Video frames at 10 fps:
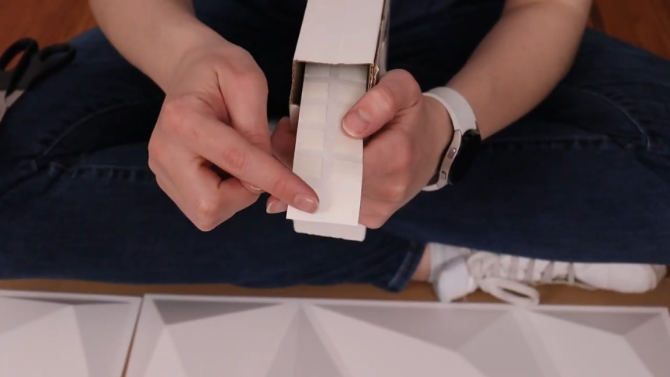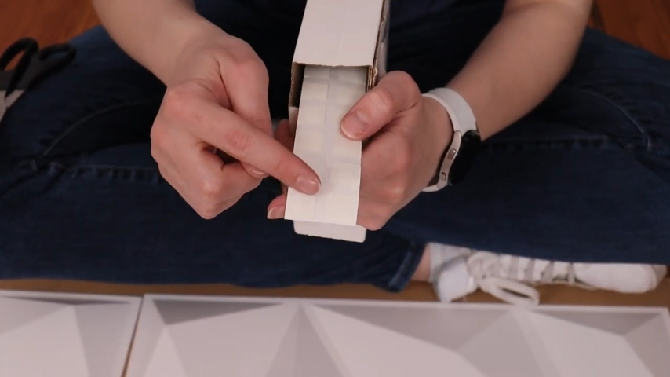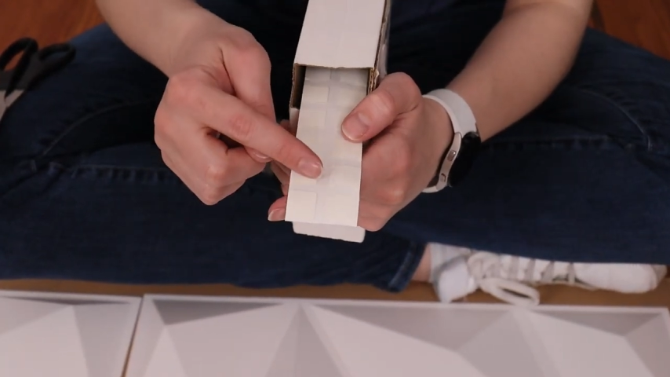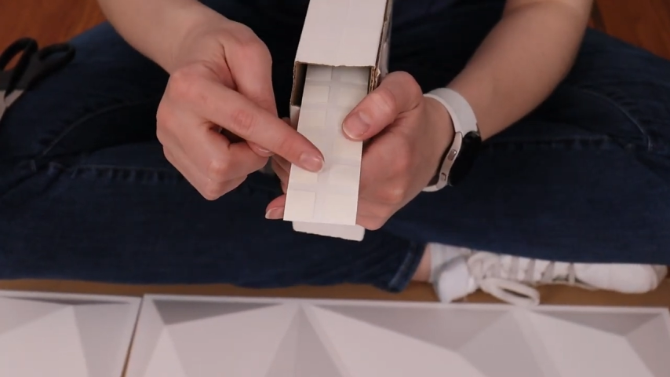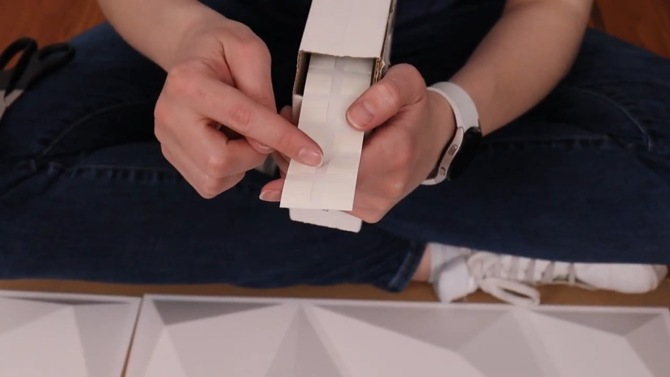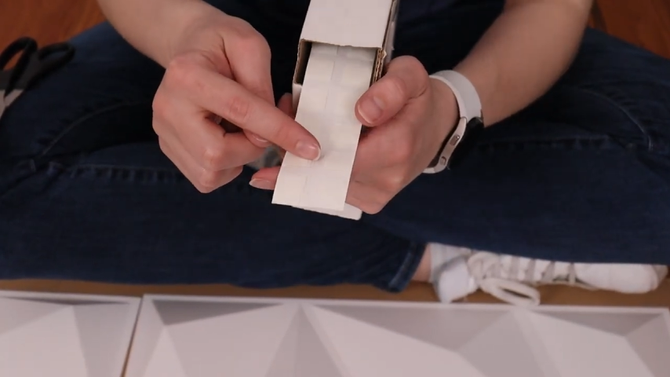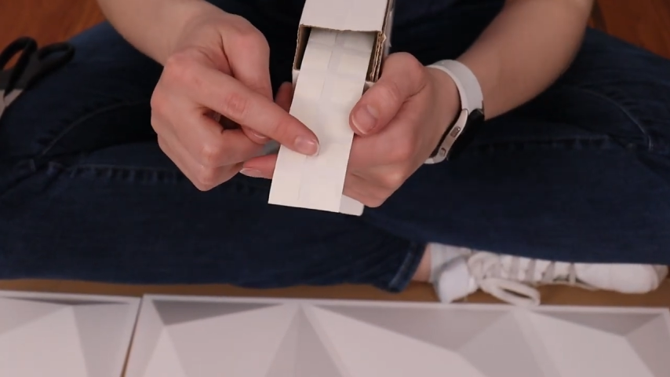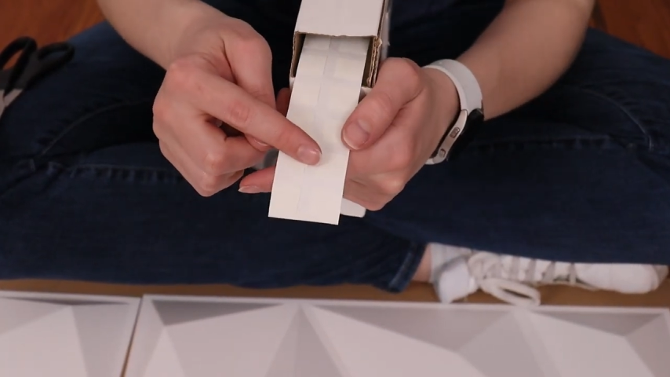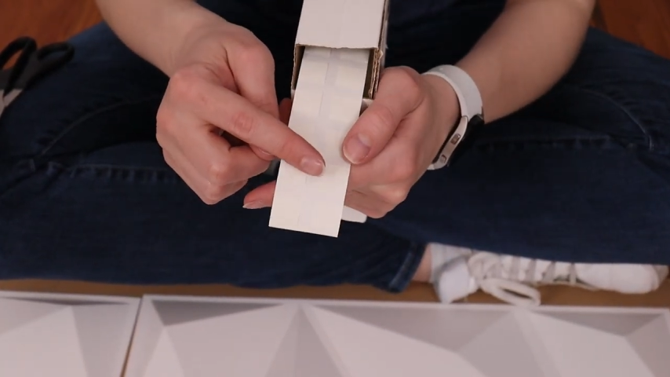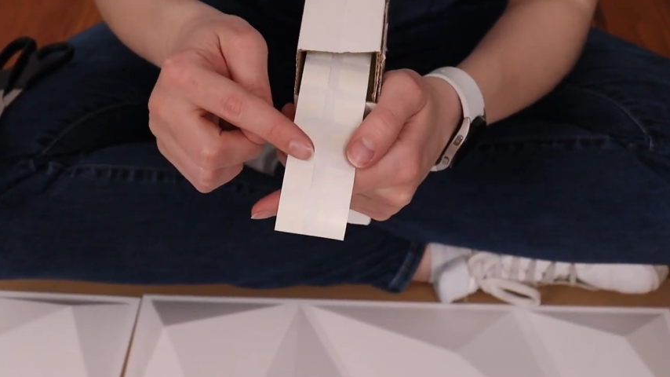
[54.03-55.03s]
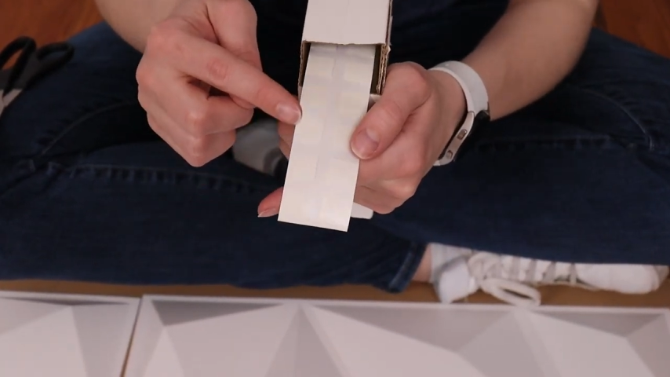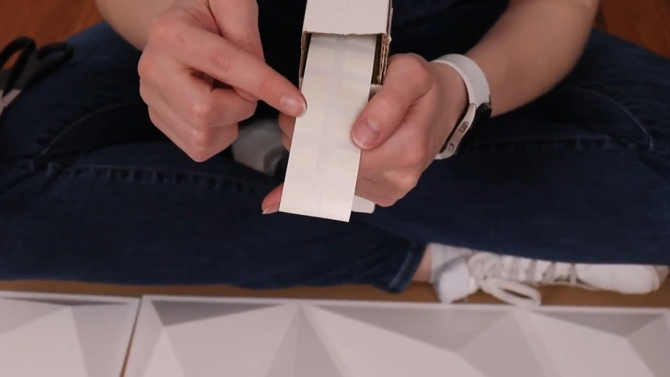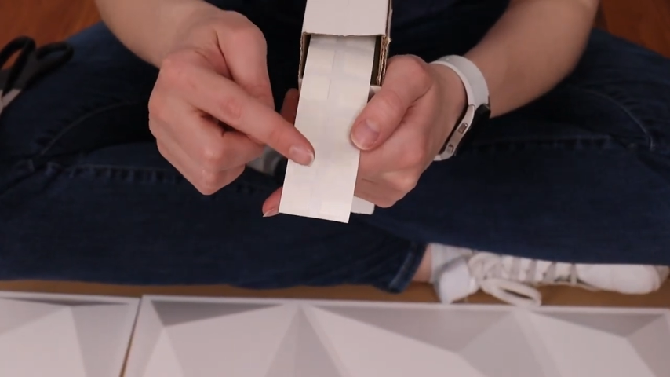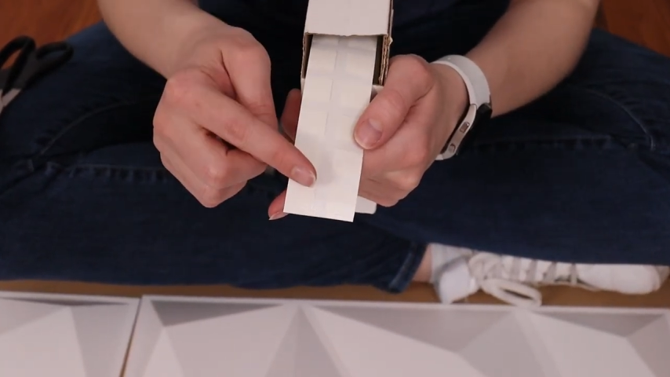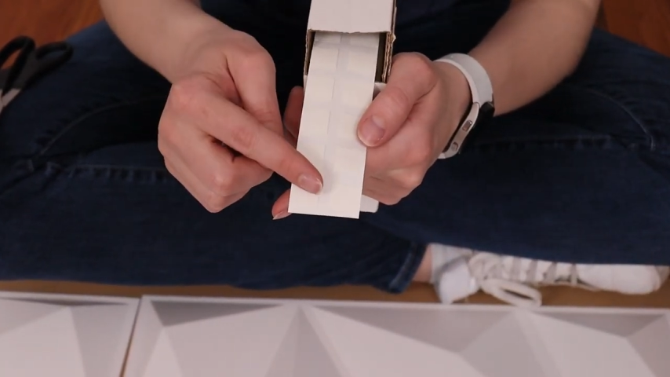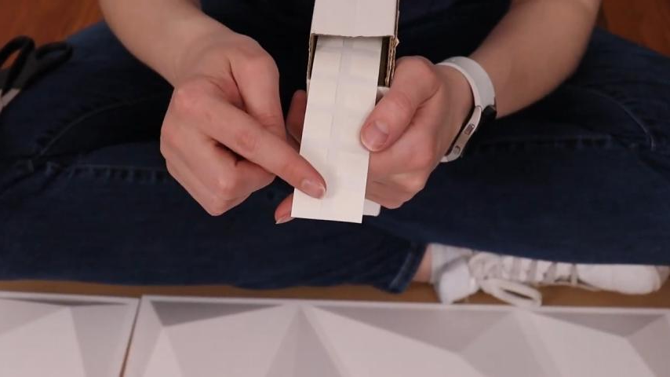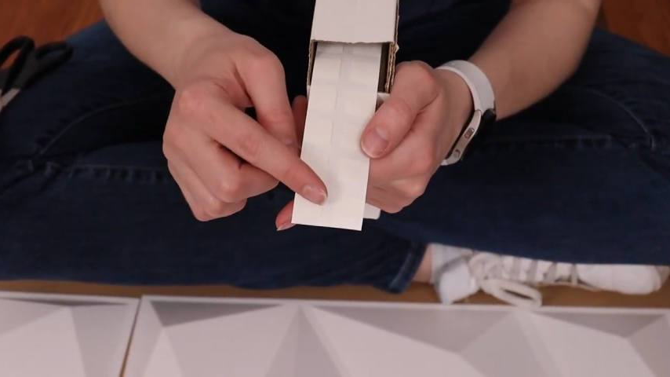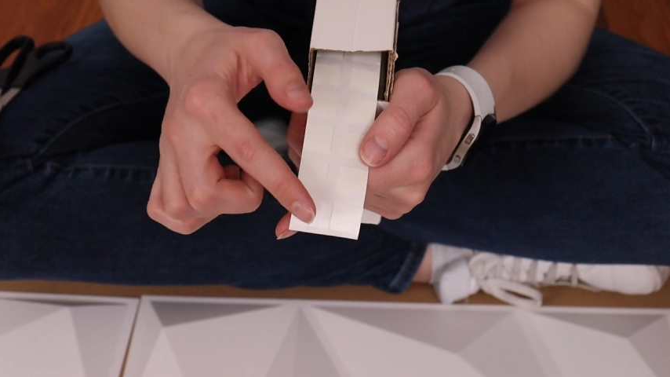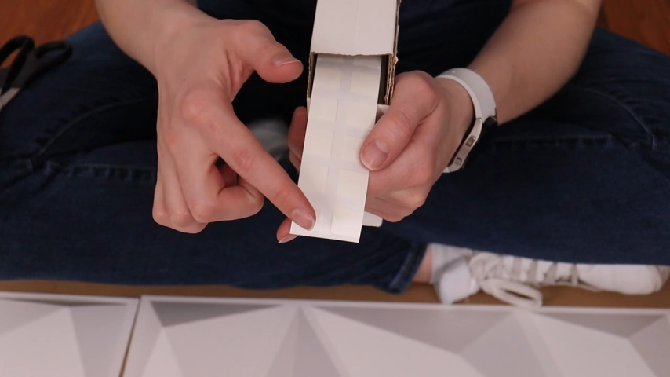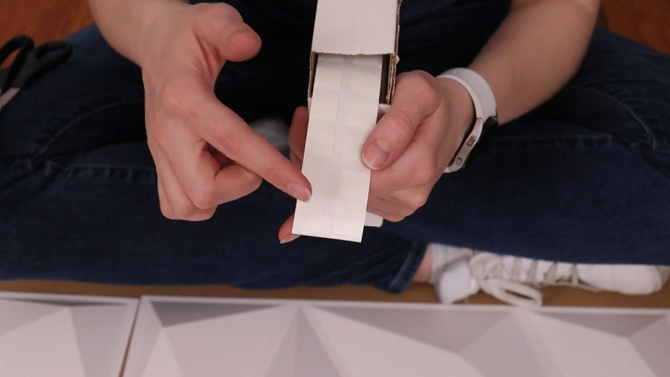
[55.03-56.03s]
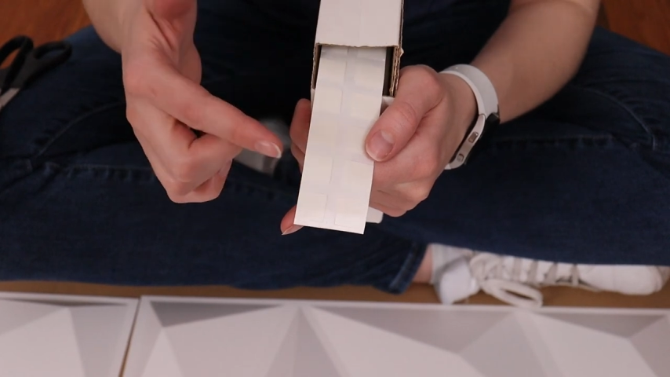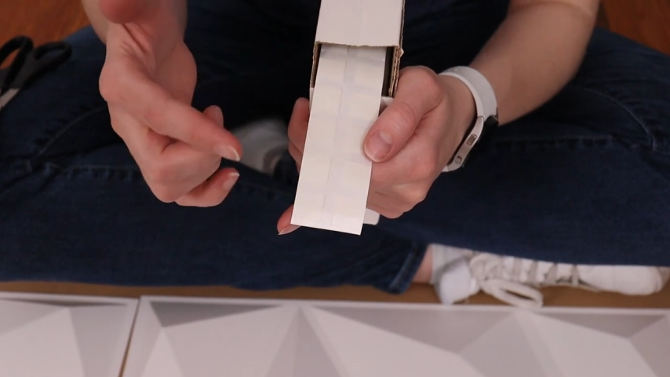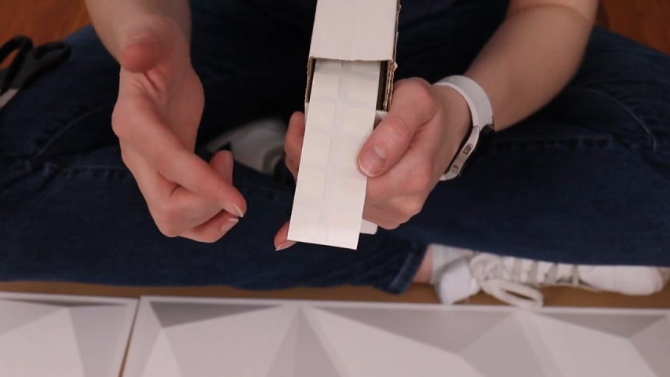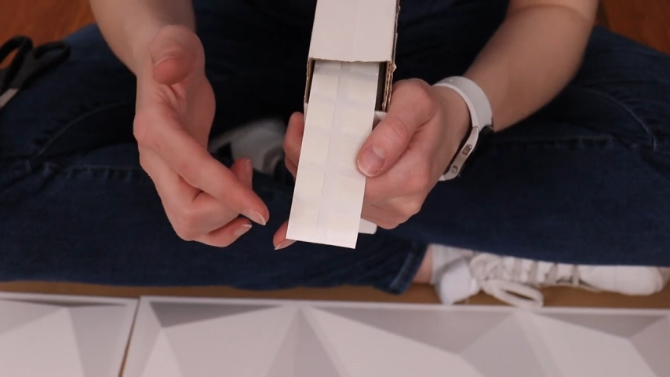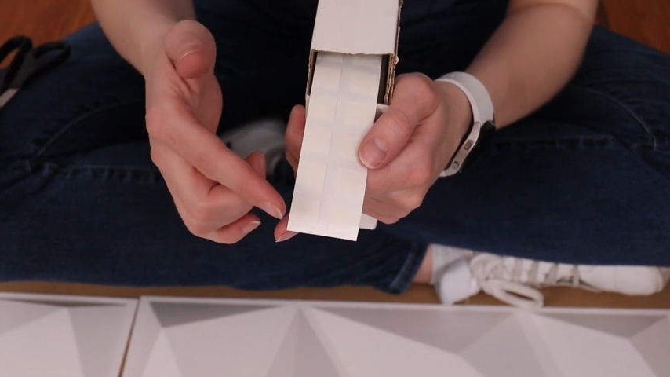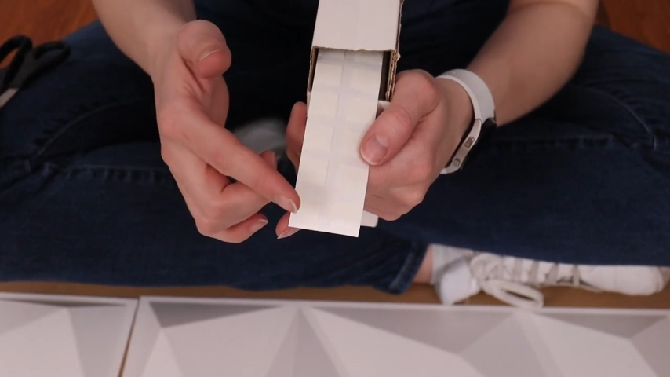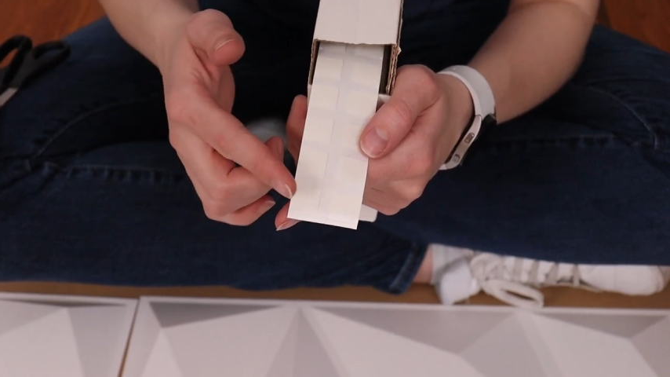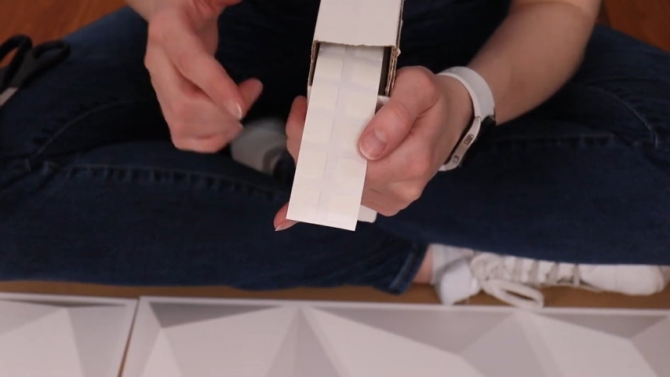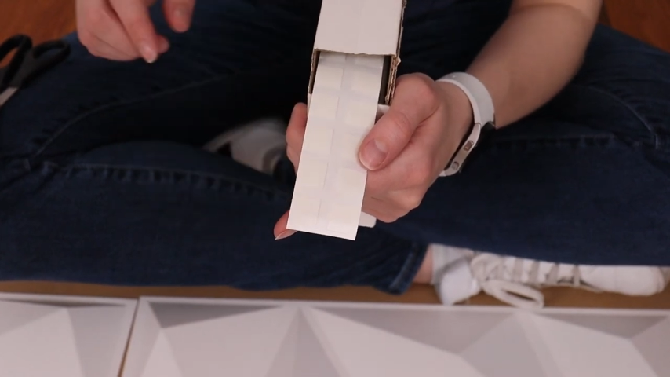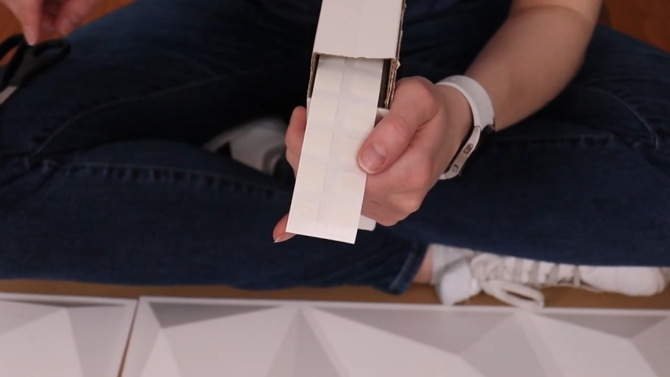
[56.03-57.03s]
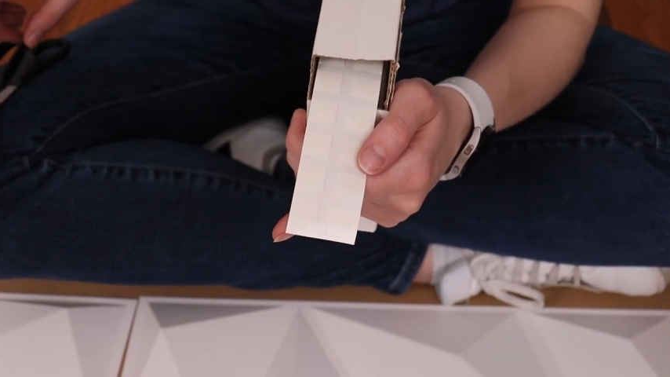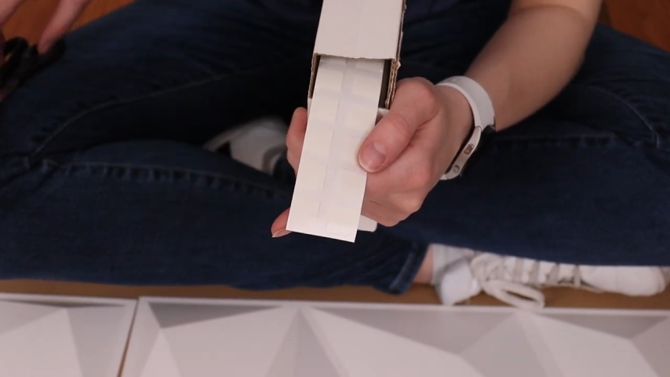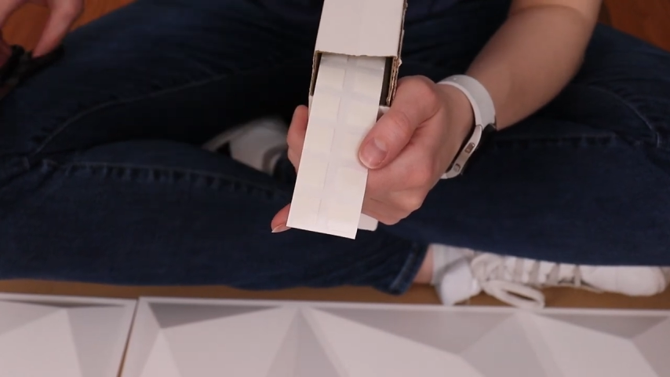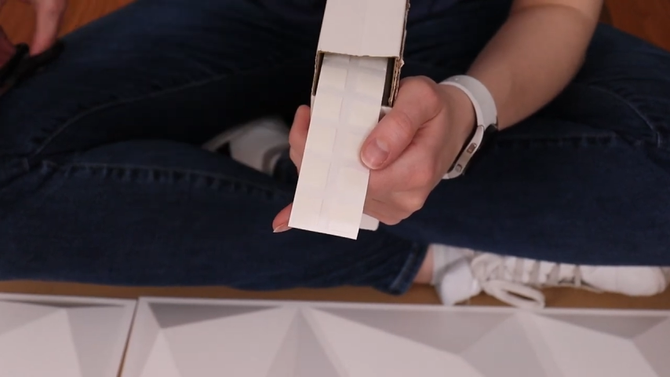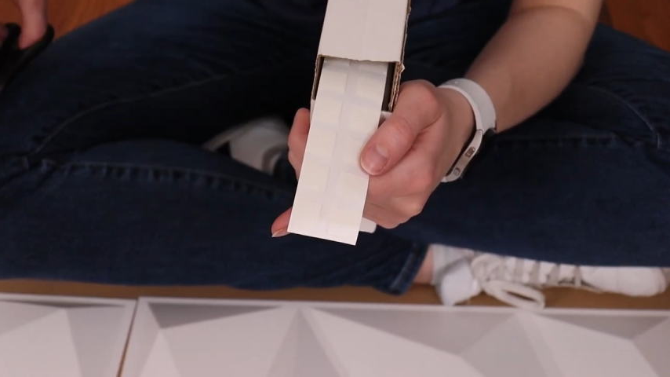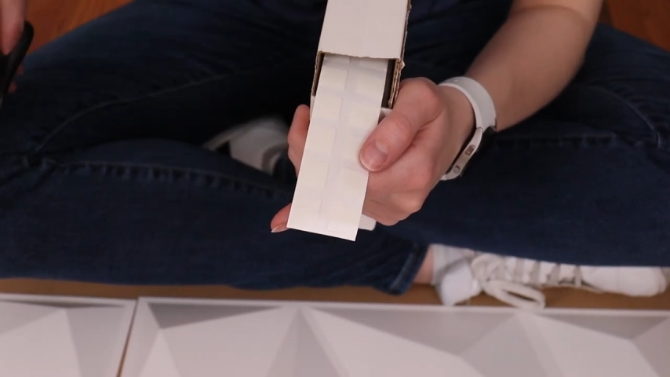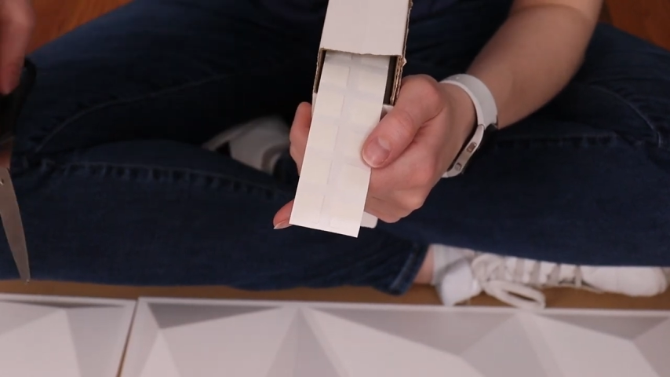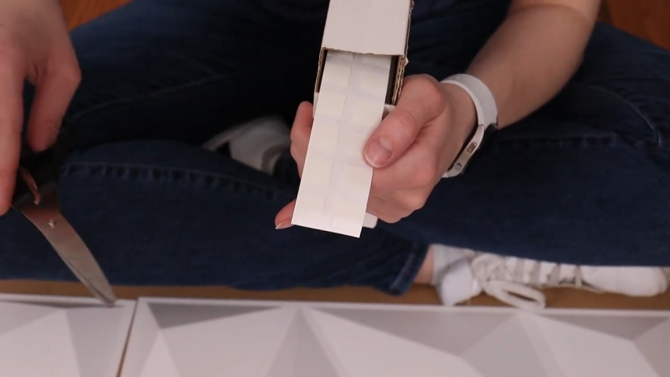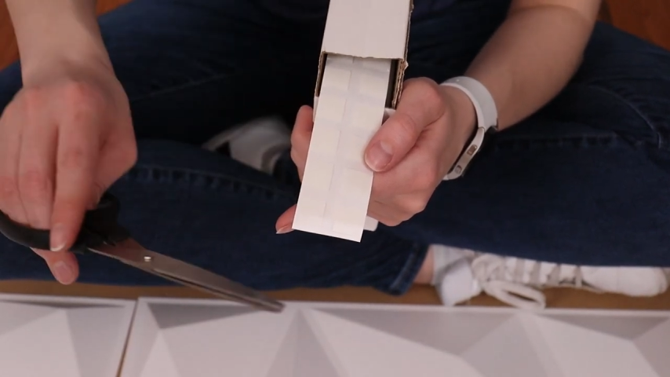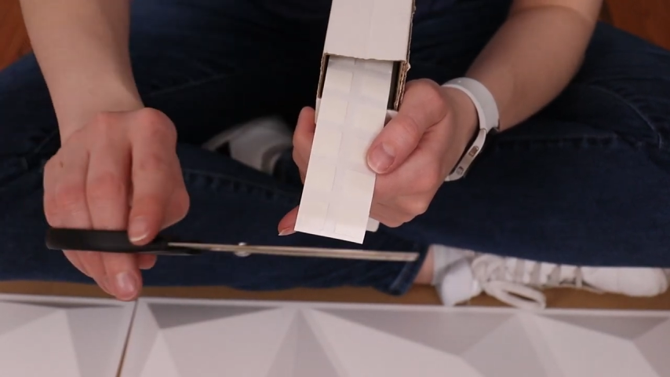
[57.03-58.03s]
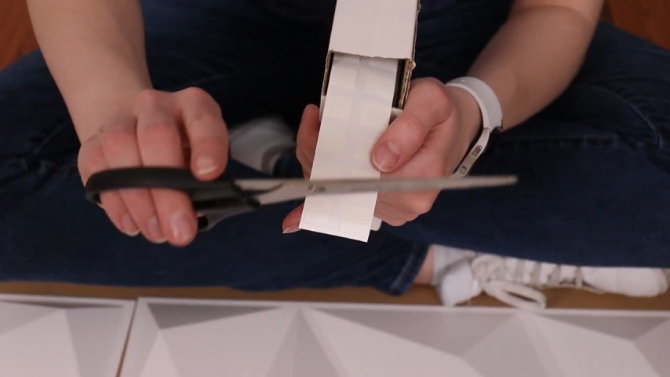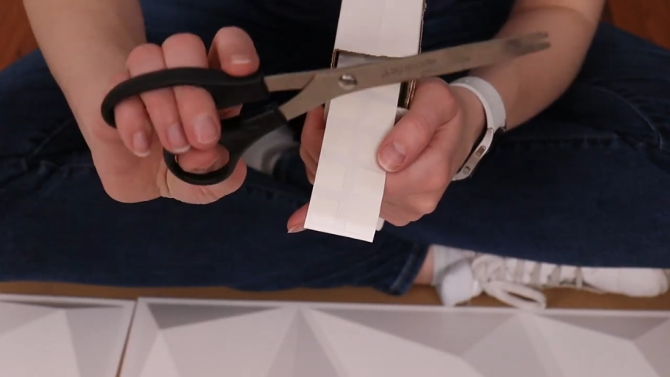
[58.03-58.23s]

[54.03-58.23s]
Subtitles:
Nobody's mouth can be seen.